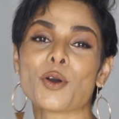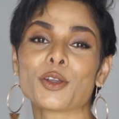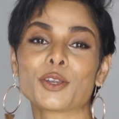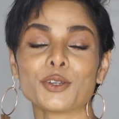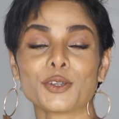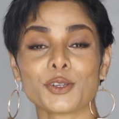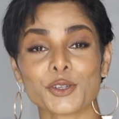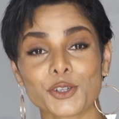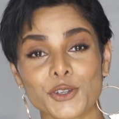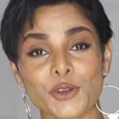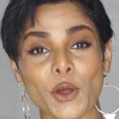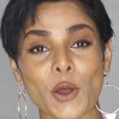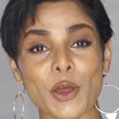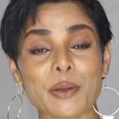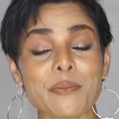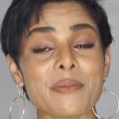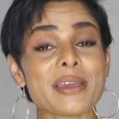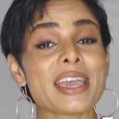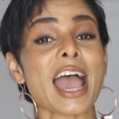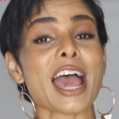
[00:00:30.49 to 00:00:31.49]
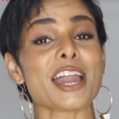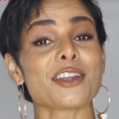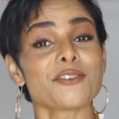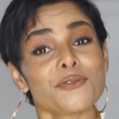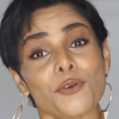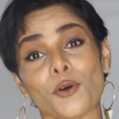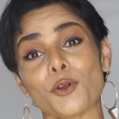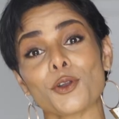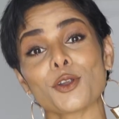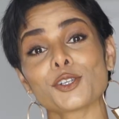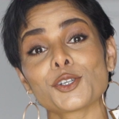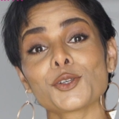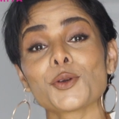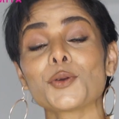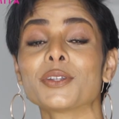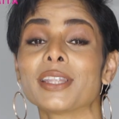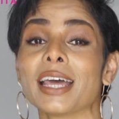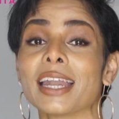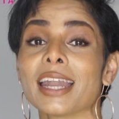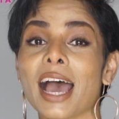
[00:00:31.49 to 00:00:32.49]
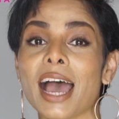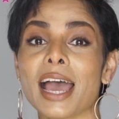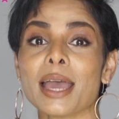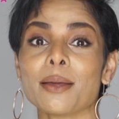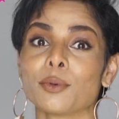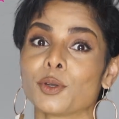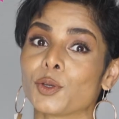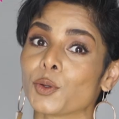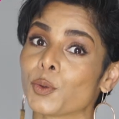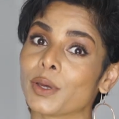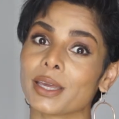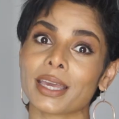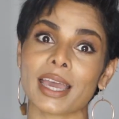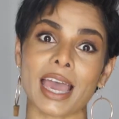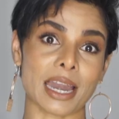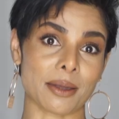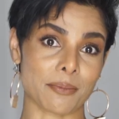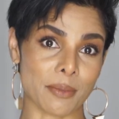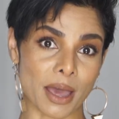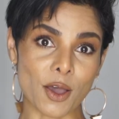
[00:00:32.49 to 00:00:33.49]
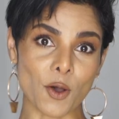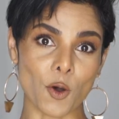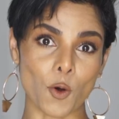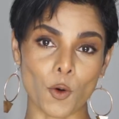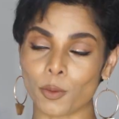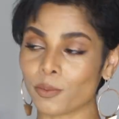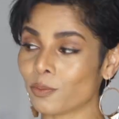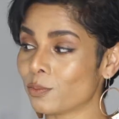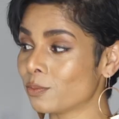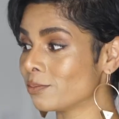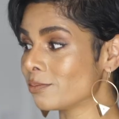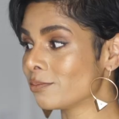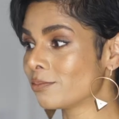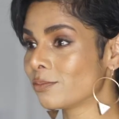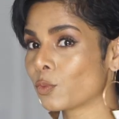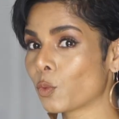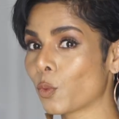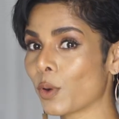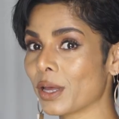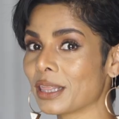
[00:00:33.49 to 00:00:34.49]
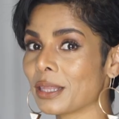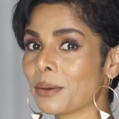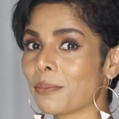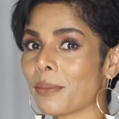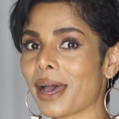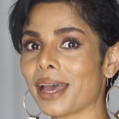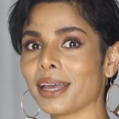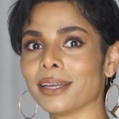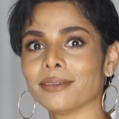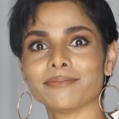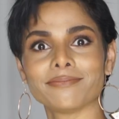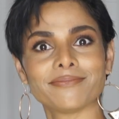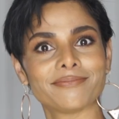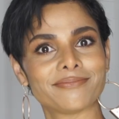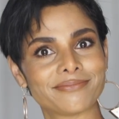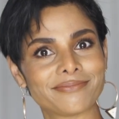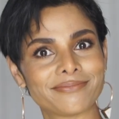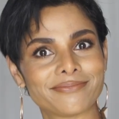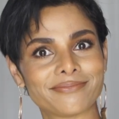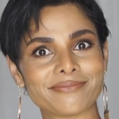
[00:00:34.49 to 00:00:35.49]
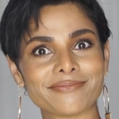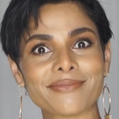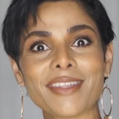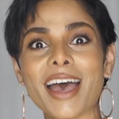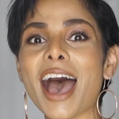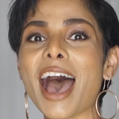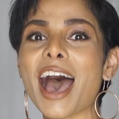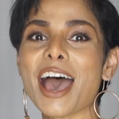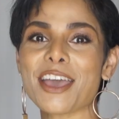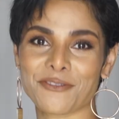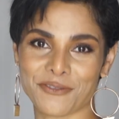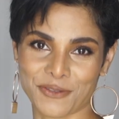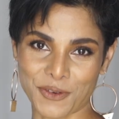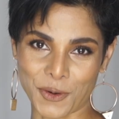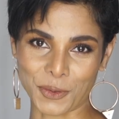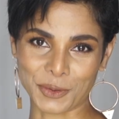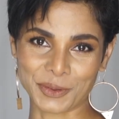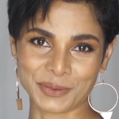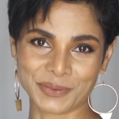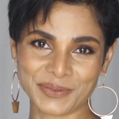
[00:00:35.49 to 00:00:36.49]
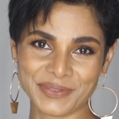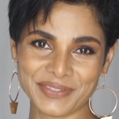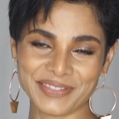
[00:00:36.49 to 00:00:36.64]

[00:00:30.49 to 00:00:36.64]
want you to join me at a photo shoot that I am doing at my home with my iPhone.